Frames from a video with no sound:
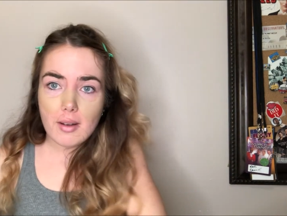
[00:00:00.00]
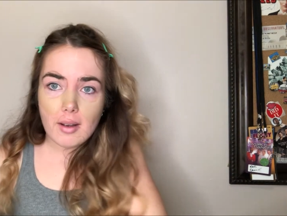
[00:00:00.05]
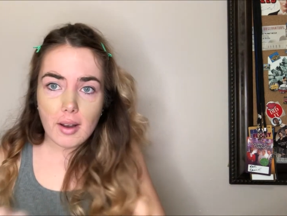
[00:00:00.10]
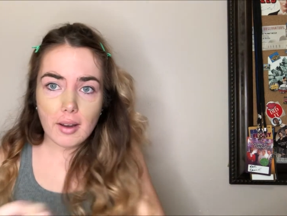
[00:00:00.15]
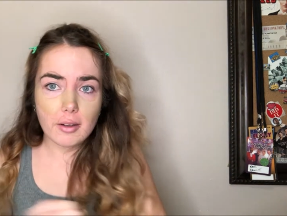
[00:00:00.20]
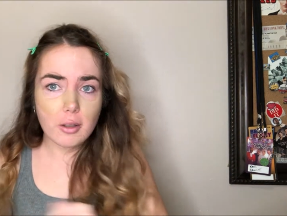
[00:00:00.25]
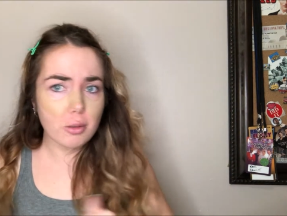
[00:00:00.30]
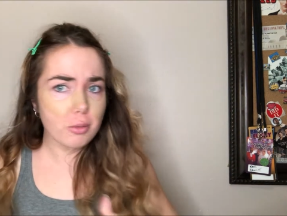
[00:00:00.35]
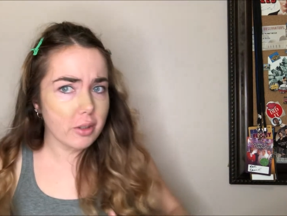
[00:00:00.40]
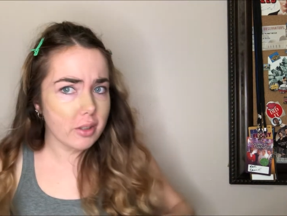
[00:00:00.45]
I
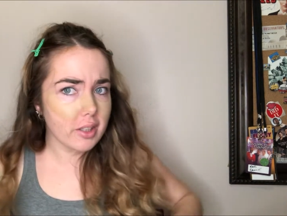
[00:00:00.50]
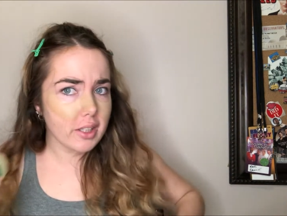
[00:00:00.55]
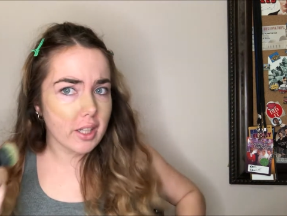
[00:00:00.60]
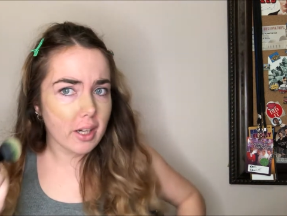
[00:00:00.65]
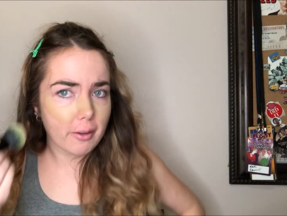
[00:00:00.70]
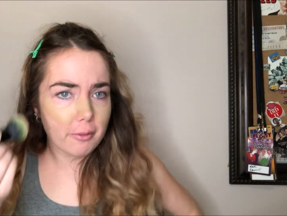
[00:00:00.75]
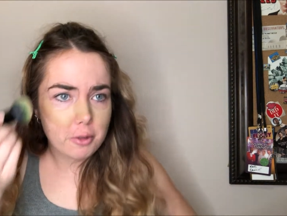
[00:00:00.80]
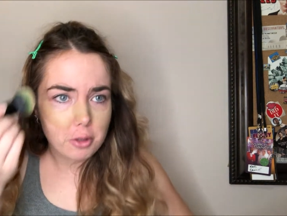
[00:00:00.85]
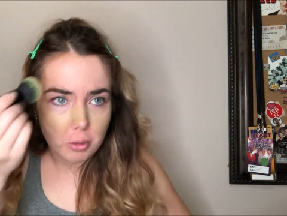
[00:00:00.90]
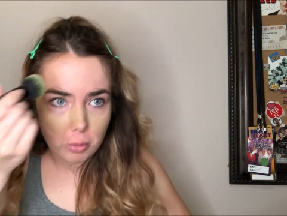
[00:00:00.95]
don't really
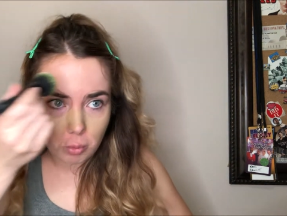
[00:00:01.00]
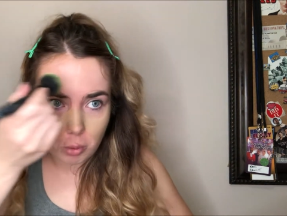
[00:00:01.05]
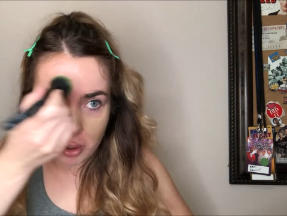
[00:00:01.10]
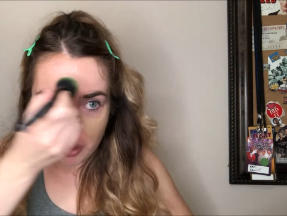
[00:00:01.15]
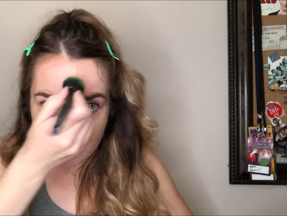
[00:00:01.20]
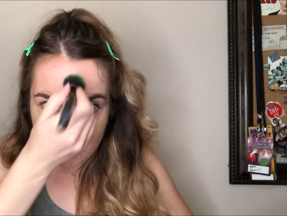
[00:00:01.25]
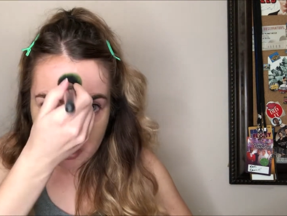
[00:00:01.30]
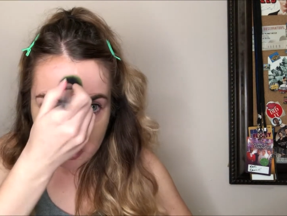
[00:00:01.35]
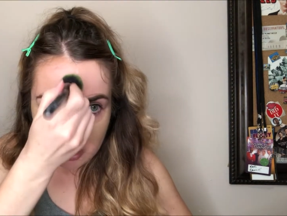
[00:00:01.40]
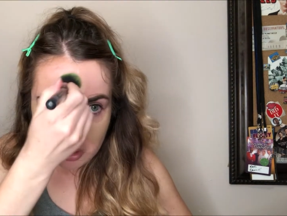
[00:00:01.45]
have to
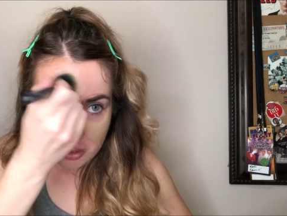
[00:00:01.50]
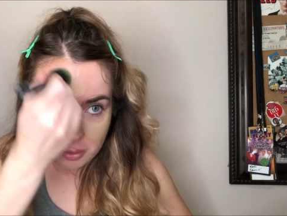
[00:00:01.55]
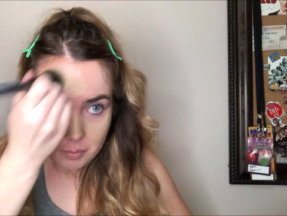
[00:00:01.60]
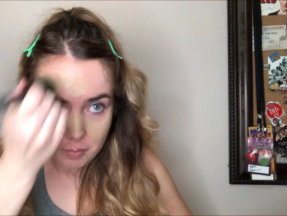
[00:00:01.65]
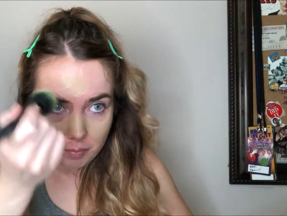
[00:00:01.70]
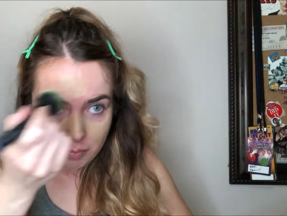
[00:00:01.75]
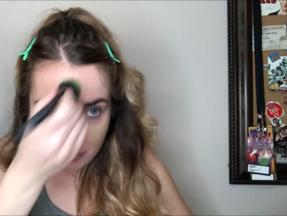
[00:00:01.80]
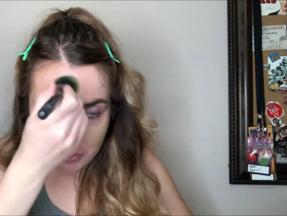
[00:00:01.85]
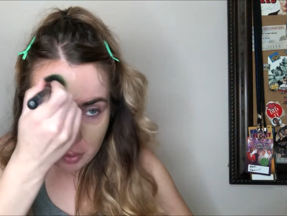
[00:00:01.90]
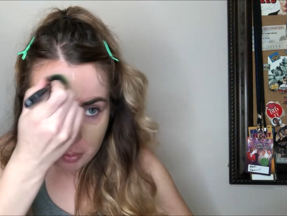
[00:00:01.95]
worry
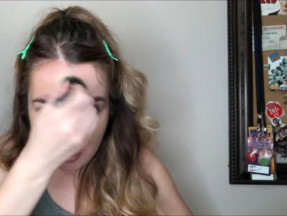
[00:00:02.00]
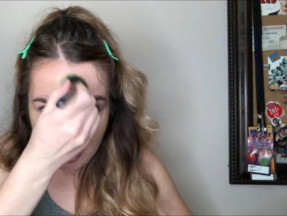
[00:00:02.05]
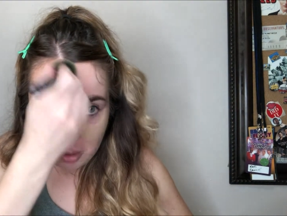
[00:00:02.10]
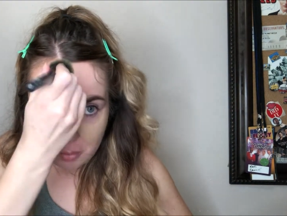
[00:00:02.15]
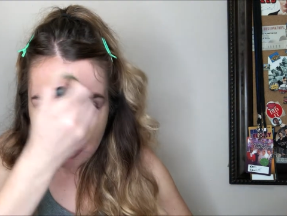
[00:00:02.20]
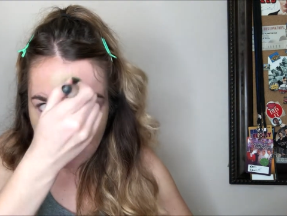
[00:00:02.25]
about